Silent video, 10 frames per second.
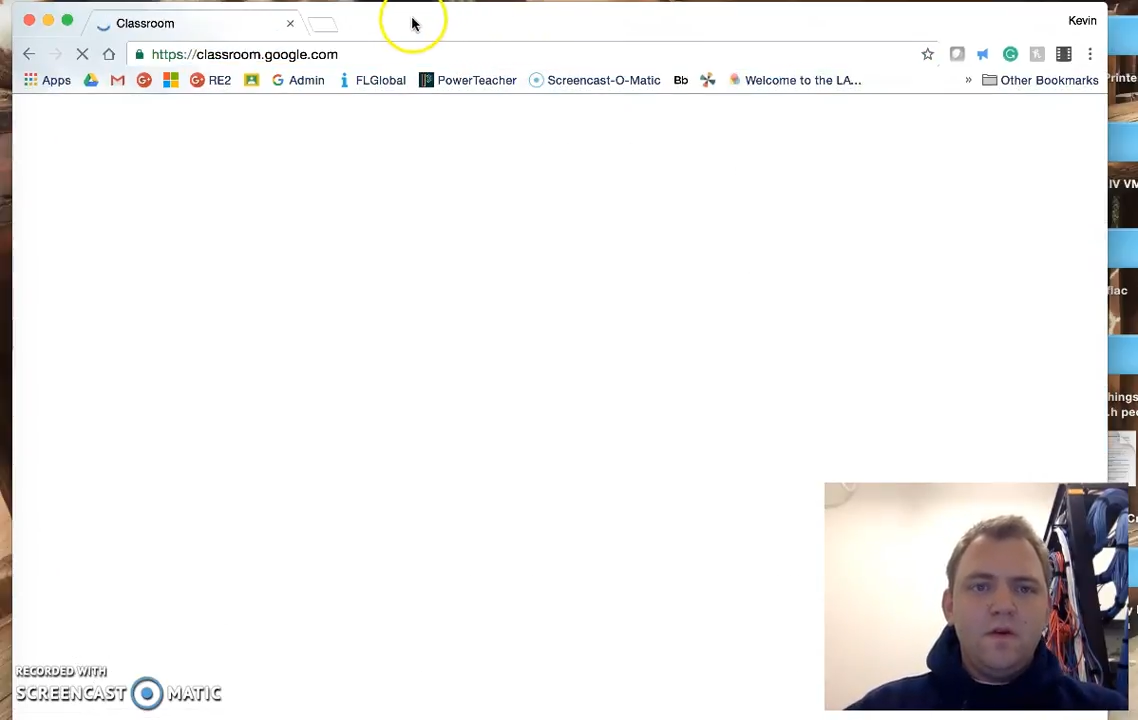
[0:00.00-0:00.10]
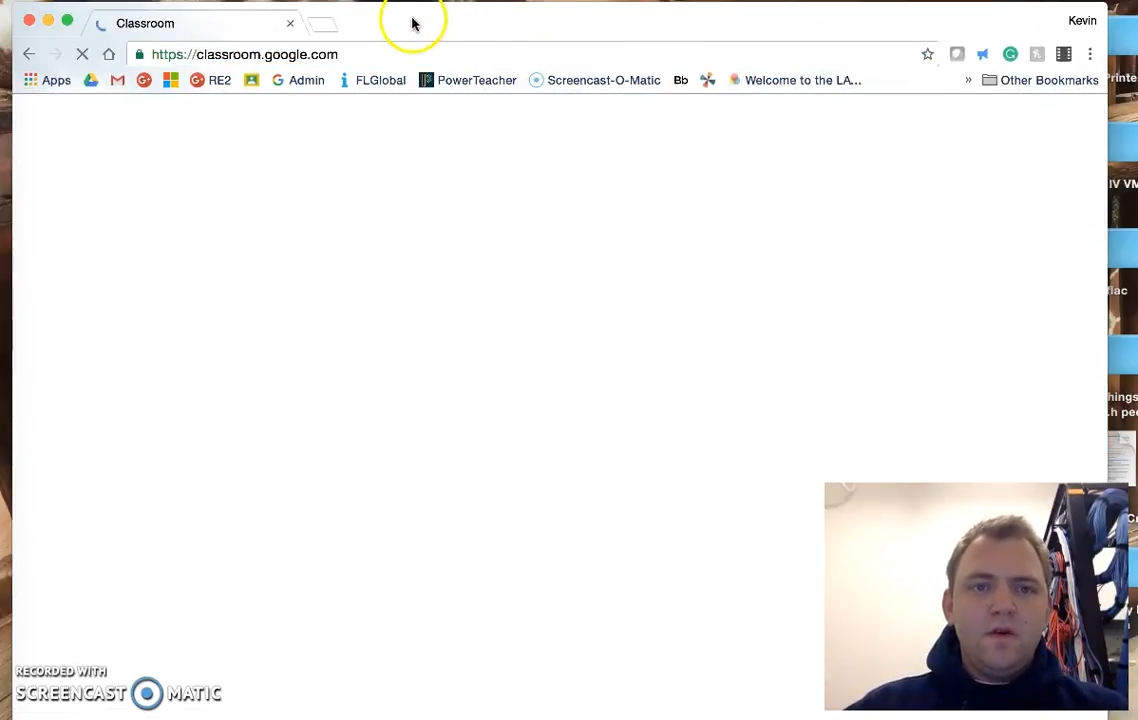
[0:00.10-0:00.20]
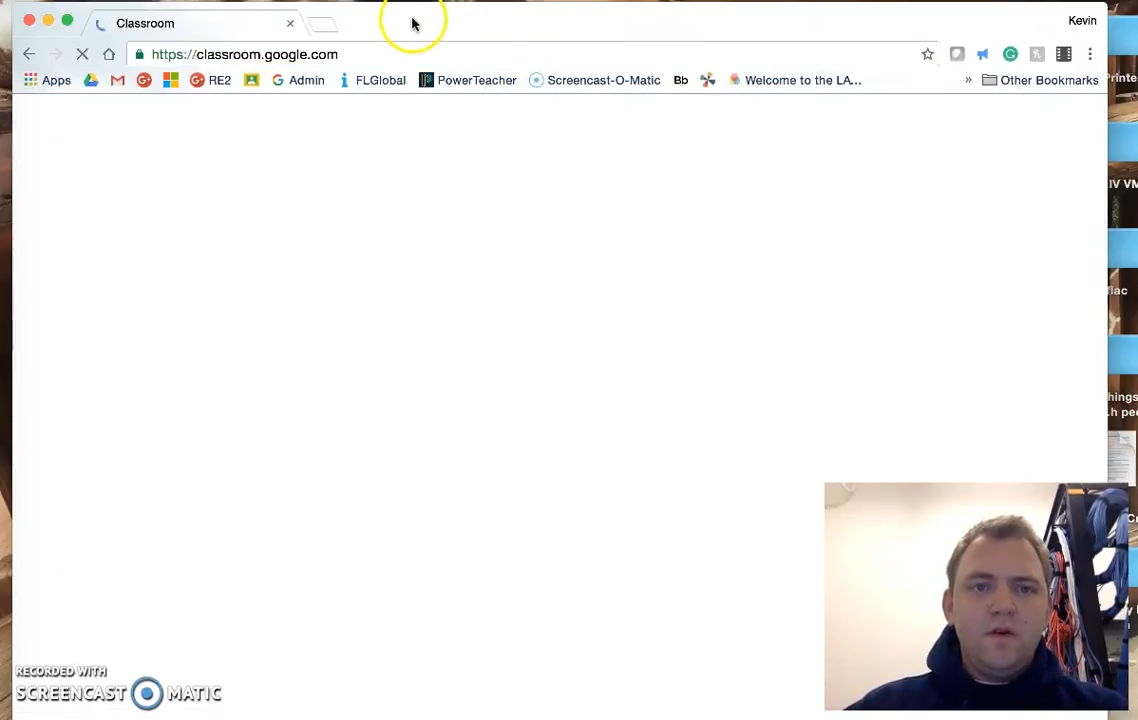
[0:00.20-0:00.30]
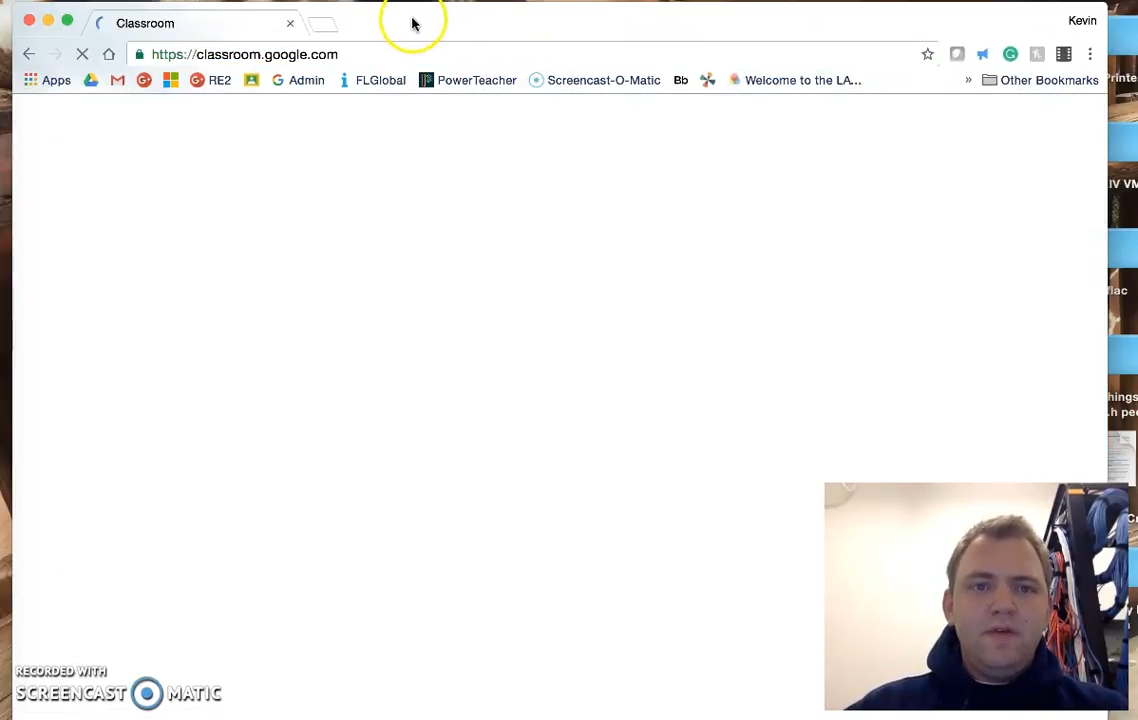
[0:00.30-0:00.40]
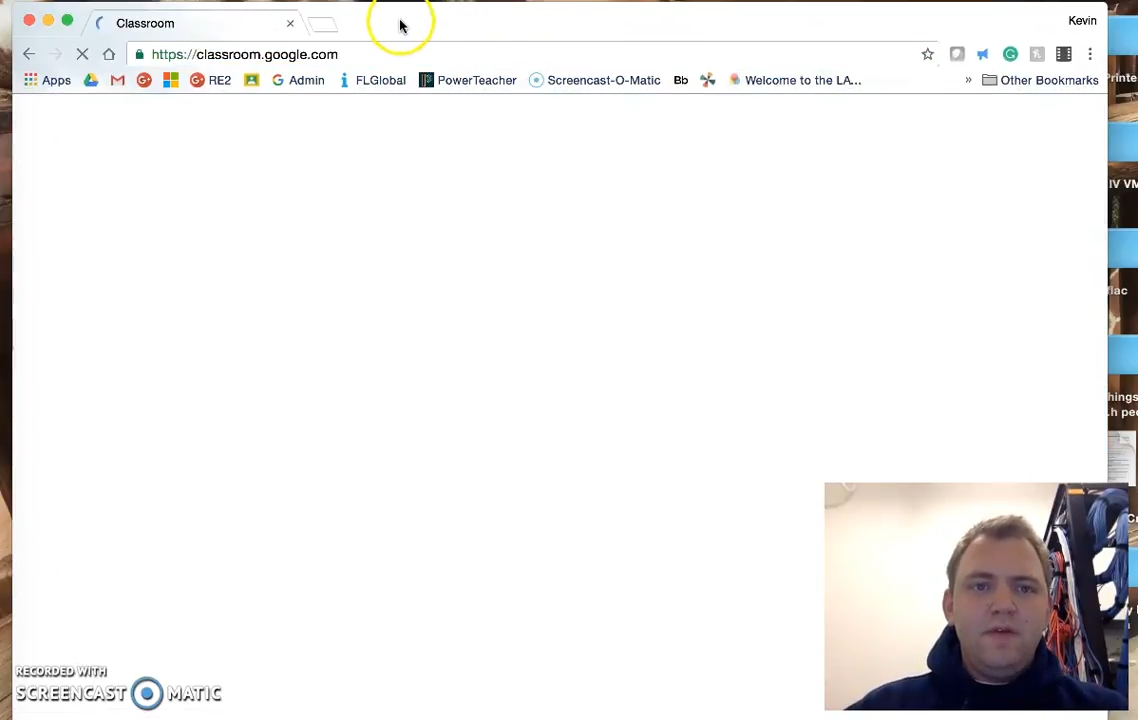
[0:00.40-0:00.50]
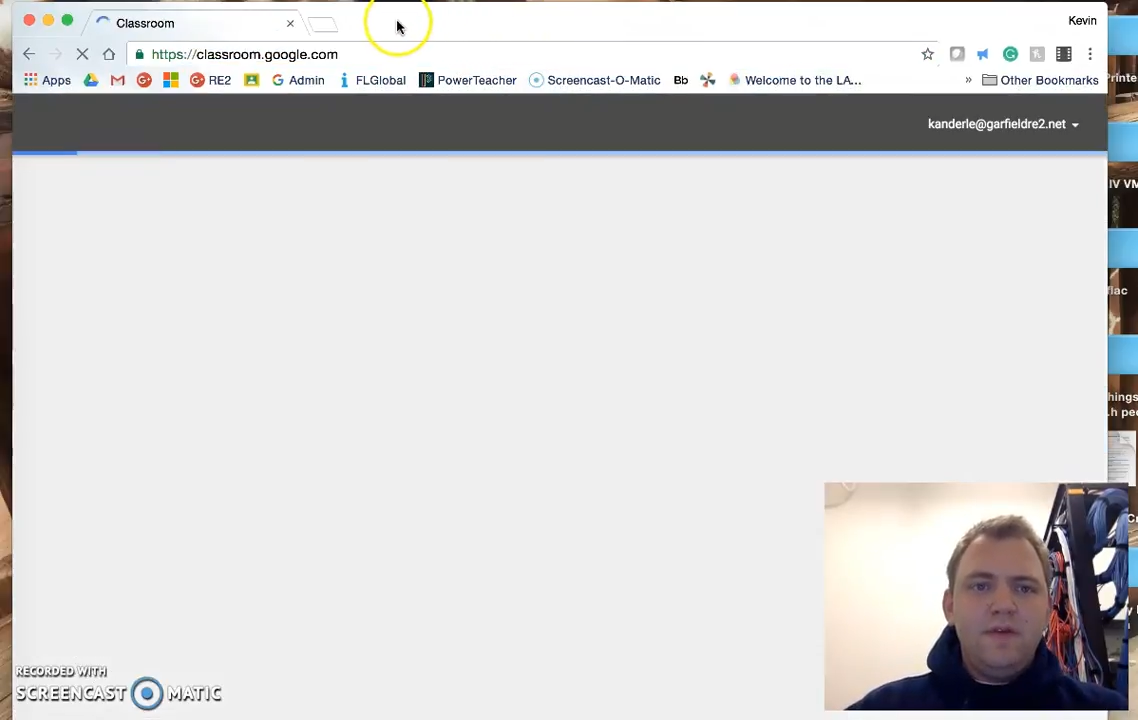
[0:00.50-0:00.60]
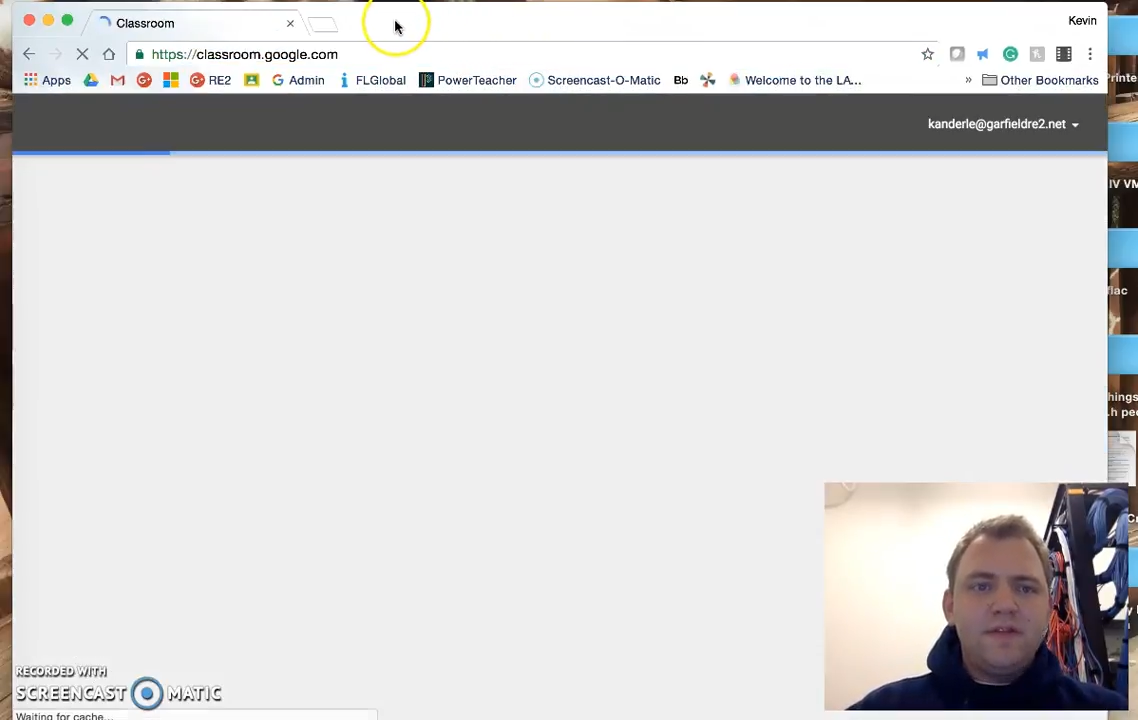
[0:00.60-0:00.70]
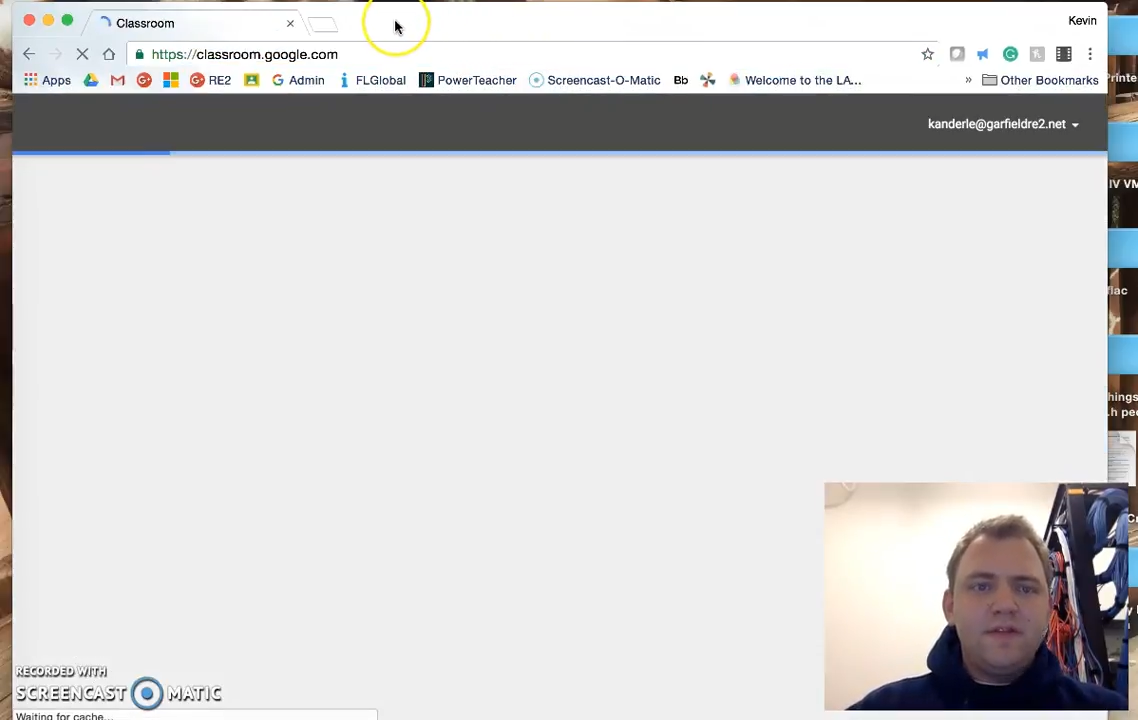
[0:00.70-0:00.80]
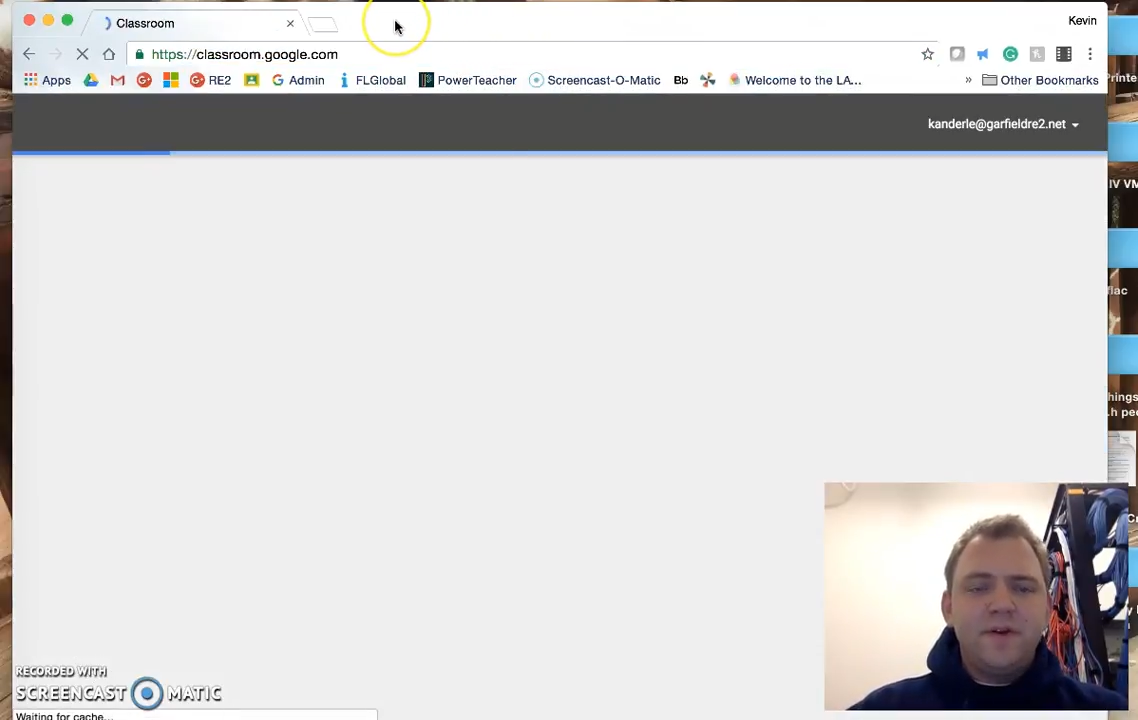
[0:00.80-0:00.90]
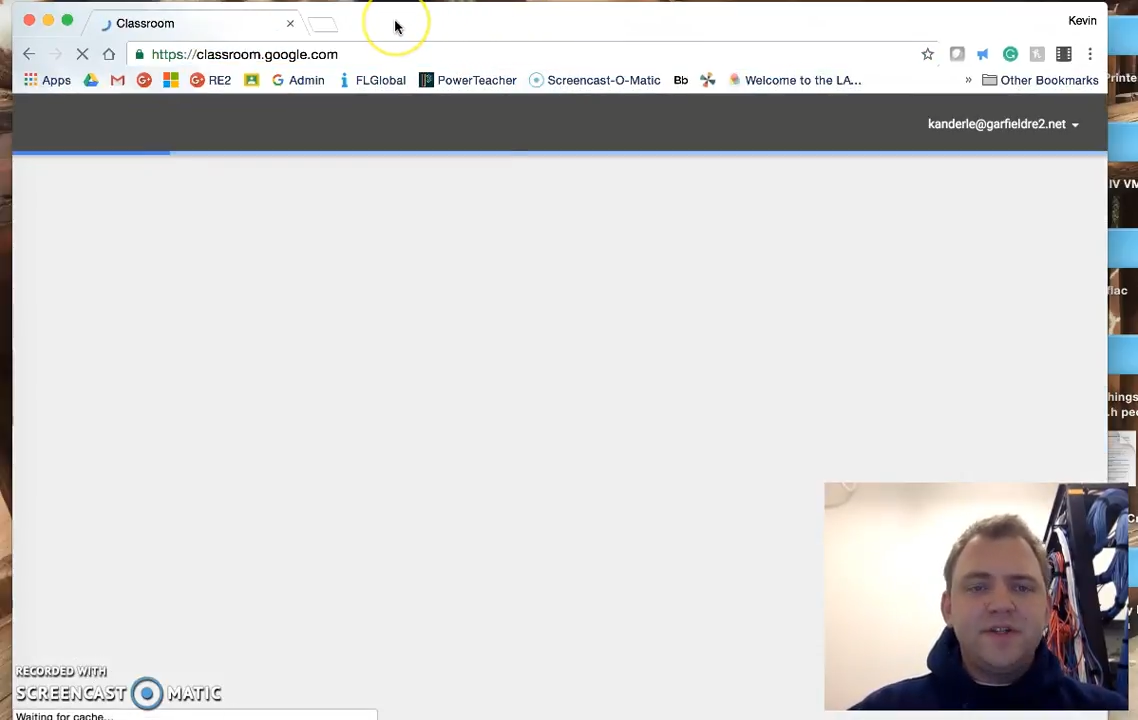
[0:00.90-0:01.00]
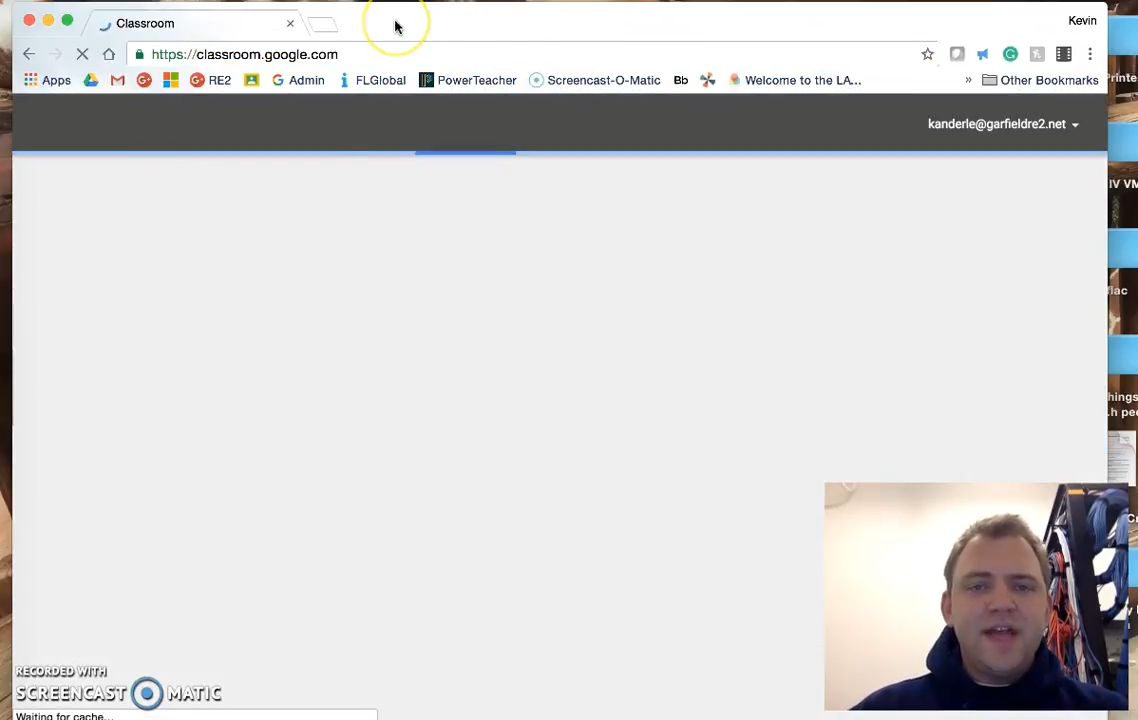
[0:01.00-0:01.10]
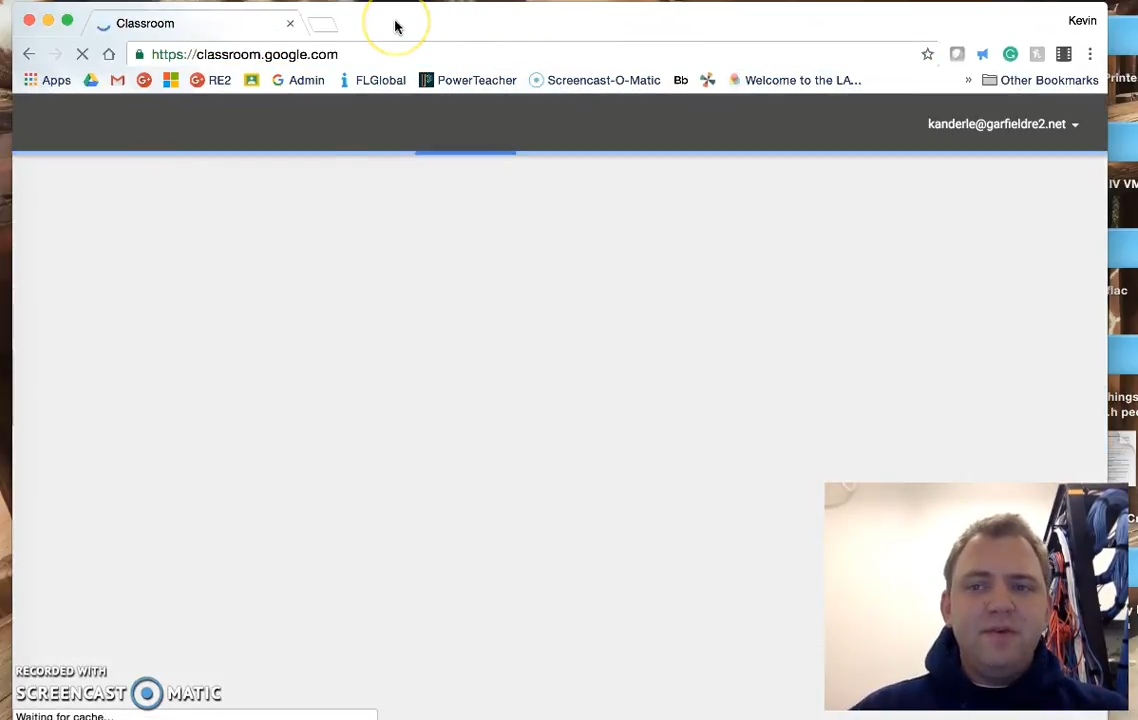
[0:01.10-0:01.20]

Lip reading: If this is the first time